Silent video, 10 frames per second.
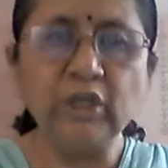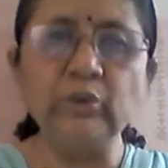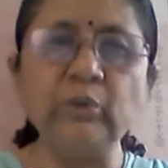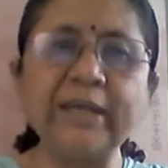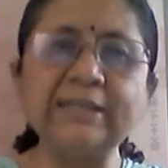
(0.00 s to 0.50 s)

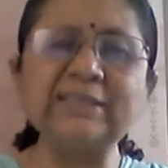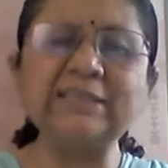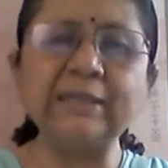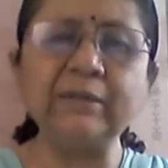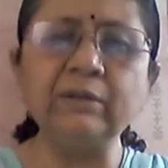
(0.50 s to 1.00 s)
You can
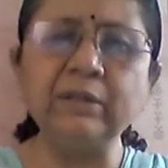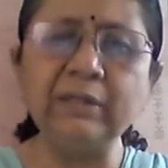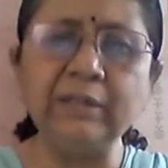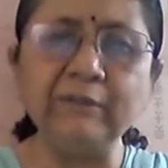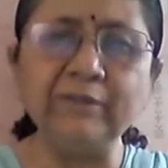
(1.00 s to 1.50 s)
say
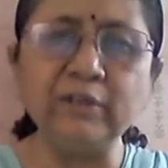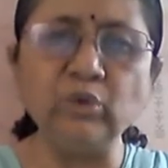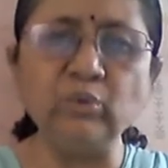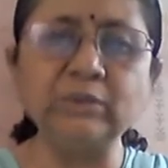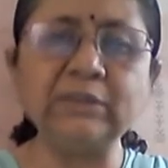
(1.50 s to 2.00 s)
even
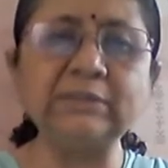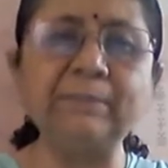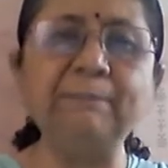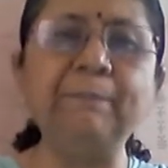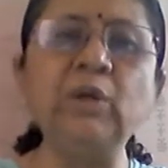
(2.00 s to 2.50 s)
use a
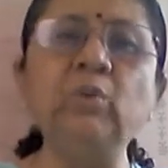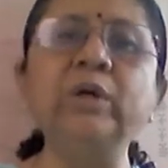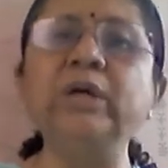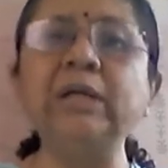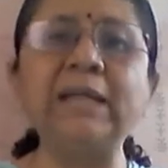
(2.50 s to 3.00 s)
simple
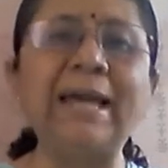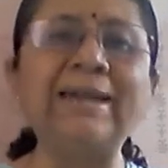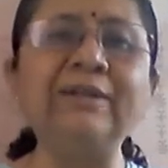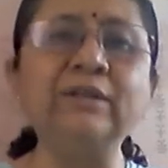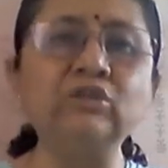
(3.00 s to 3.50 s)
word
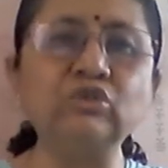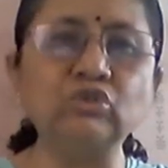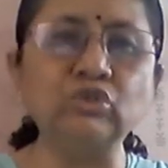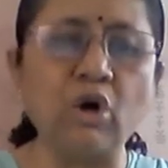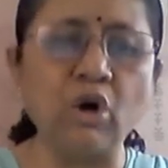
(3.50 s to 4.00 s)
like
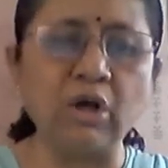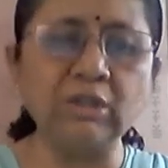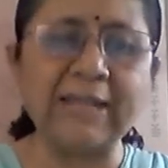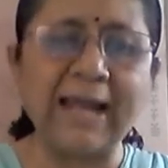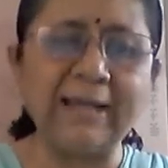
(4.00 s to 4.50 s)
saw
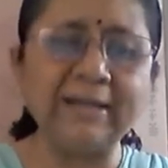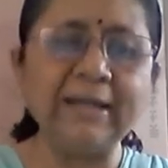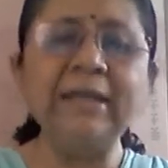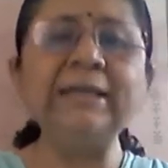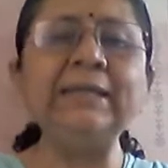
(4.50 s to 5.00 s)
that
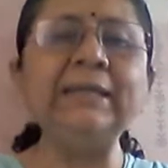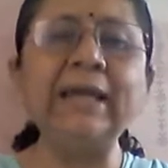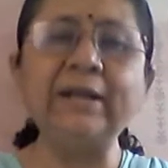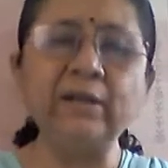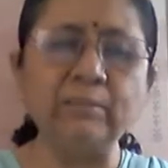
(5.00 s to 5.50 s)
he
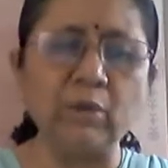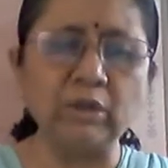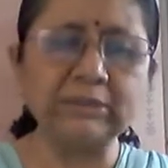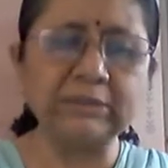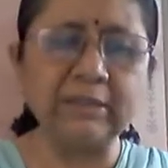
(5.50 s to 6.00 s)
had a
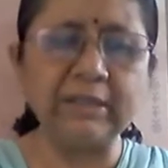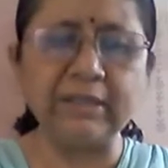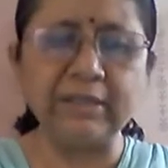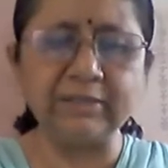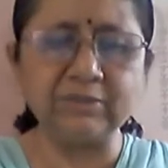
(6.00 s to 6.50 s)
morsel
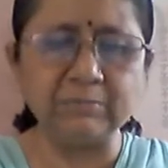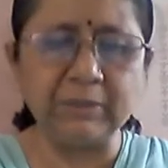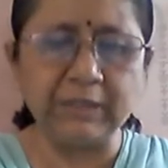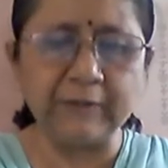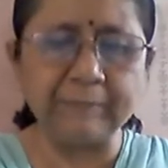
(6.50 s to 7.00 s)
in his
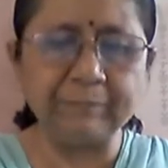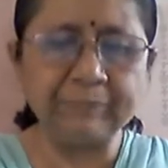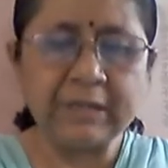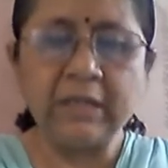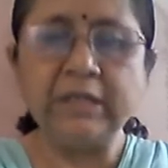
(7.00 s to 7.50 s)
beak.
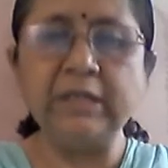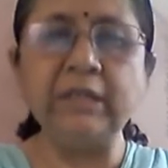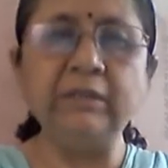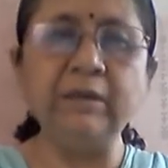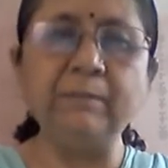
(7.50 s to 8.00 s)

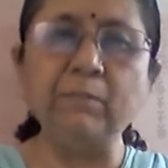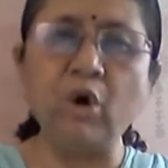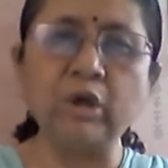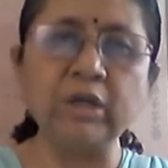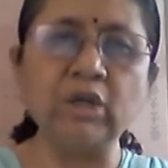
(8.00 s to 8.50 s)
The
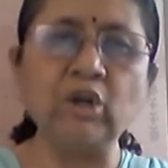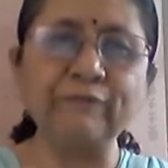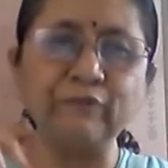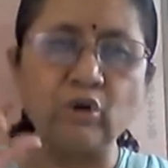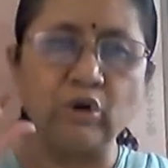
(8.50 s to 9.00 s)
moral,
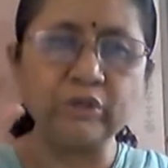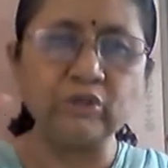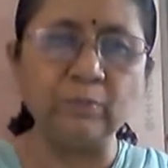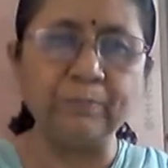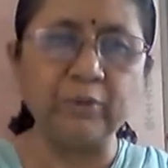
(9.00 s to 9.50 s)
of course,
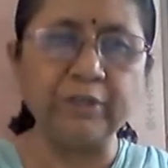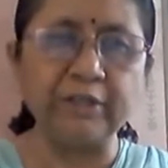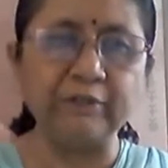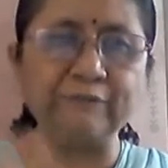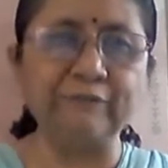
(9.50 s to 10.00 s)
you put
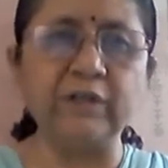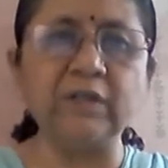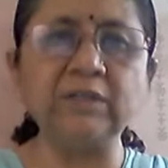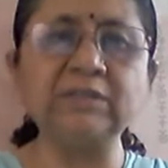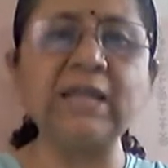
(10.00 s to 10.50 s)
it
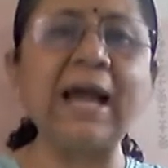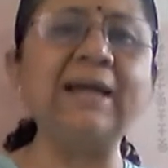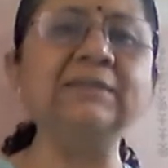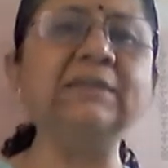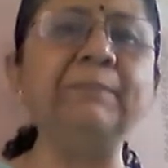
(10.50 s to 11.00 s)
first
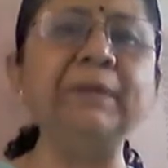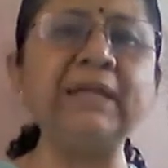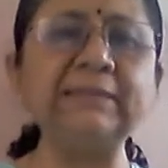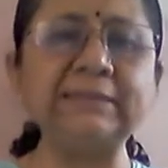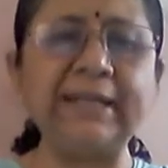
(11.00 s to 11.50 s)
as the
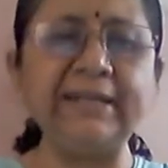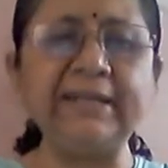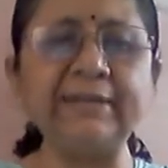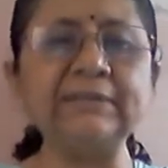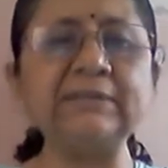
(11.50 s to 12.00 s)
main
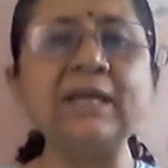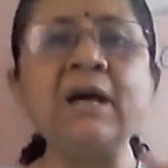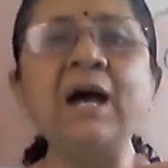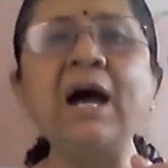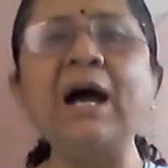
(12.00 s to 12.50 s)
sentence
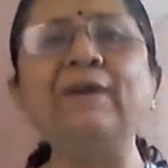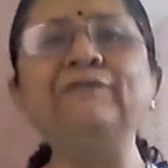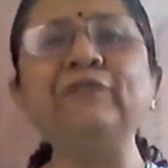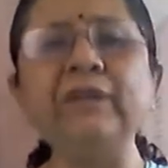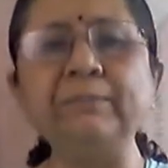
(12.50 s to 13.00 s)

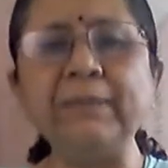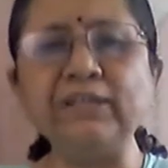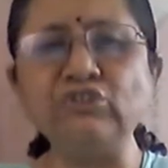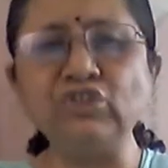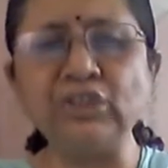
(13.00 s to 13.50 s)
after
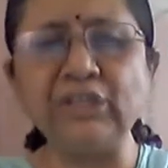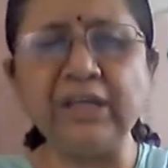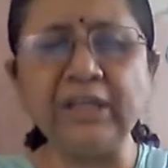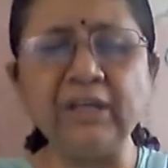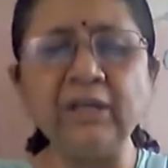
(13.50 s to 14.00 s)

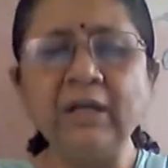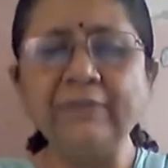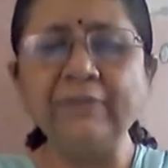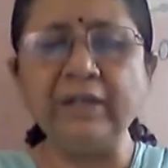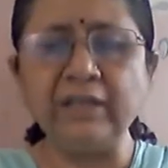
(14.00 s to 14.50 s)
mentioning
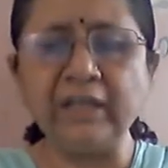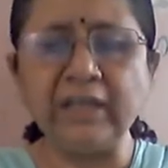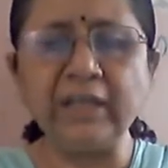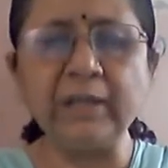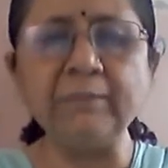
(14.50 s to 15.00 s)
the
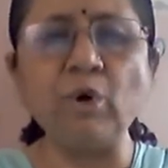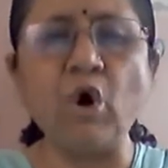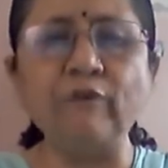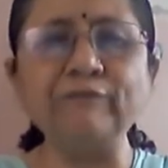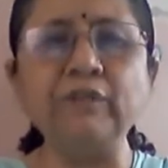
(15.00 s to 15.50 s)
name
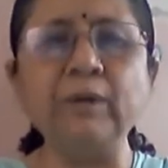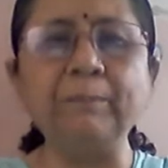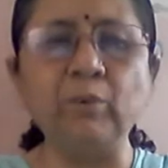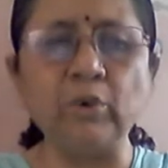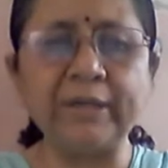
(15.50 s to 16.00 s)
of the
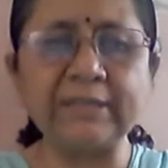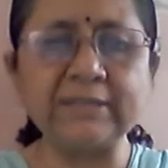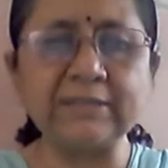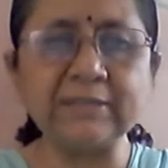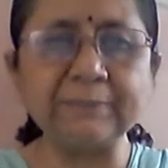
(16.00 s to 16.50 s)

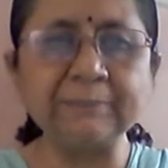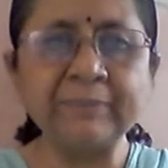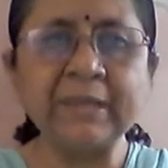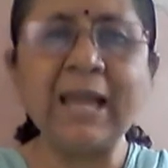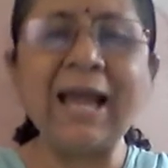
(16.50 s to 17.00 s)
poet
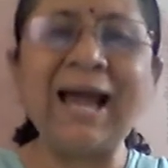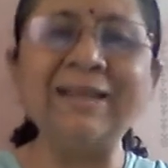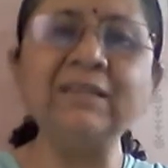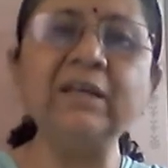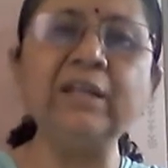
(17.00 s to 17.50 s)

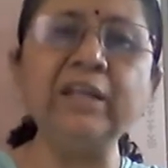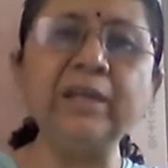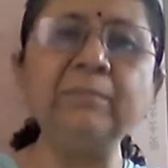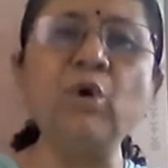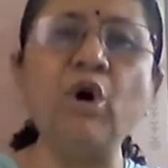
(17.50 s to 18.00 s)
and the
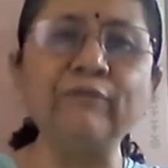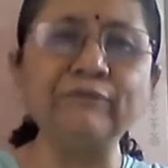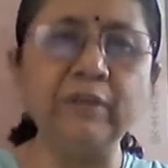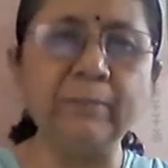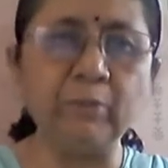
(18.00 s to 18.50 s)
name of
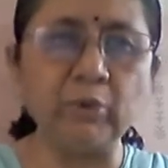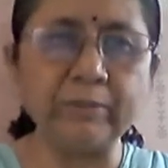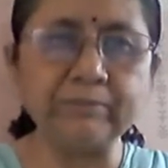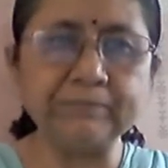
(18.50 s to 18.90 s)
the poem.